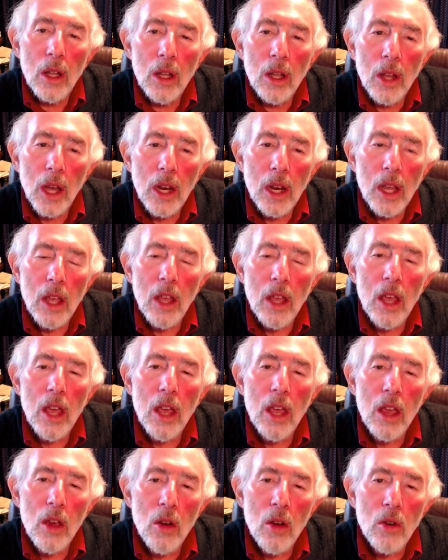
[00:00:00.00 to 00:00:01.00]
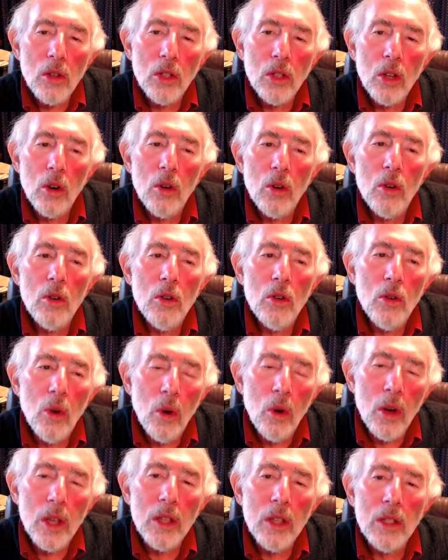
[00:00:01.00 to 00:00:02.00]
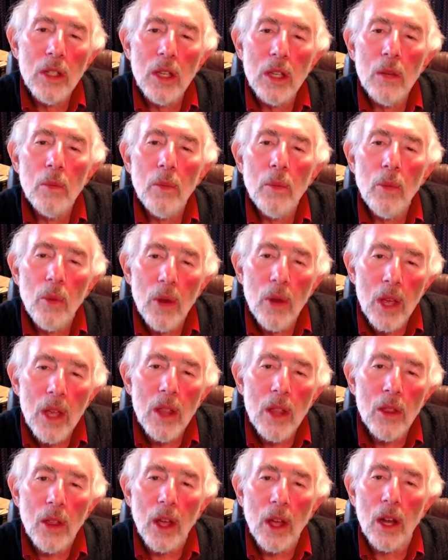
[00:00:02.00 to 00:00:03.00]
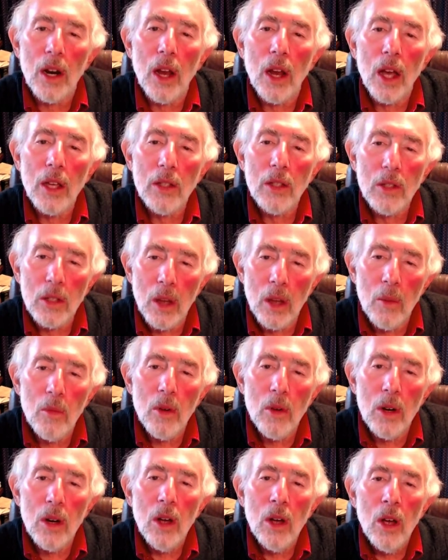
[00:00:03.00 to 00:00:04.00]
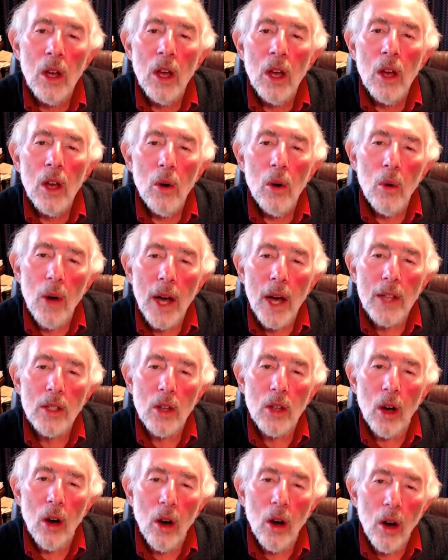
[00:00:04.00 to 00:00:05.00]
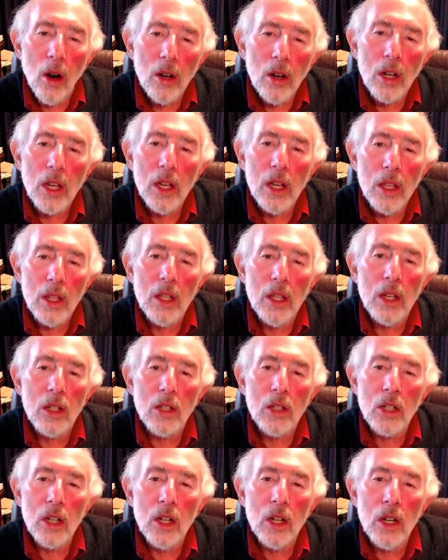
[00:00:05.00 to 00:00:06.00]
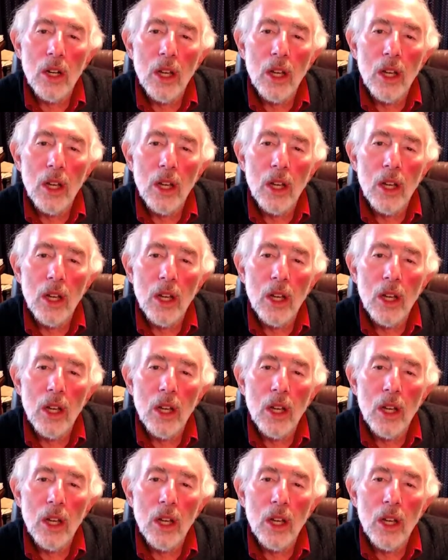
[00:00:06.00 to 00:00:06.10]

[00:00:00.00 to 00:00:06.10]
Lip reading: that he hears her noisy breathing like someone who has a heart condition.